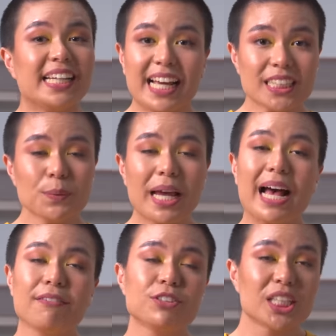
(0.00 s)
Next, we
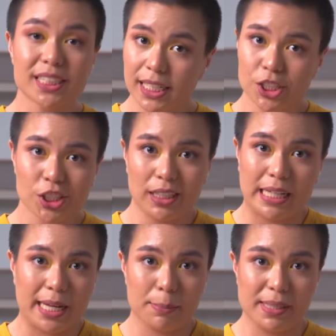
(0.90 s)
have gestational
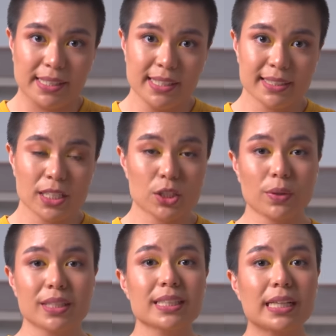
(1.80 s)
diabetes. So
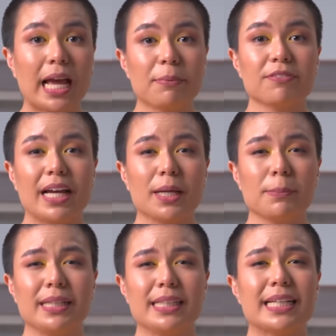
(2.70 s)
this is the type of
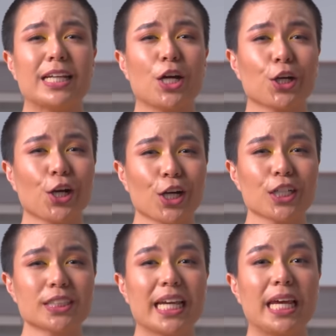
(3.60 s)
diabetes that
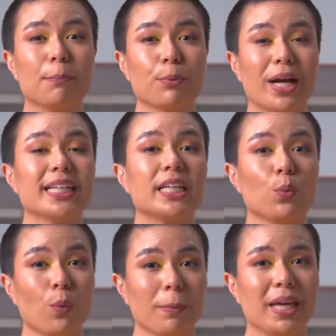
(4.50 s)
occurs in pregnant
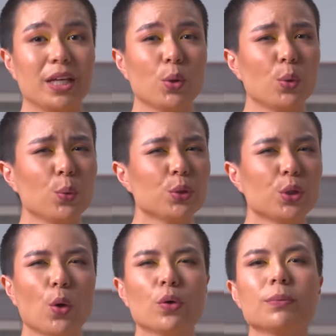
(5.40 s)
women who
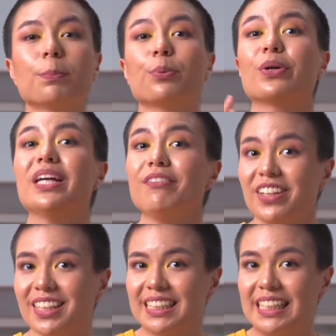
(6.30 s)
don't
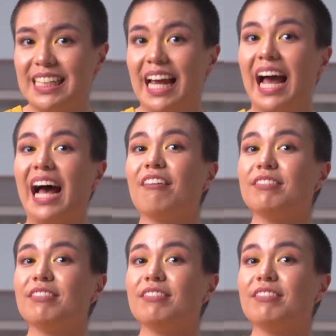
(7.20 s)
previously have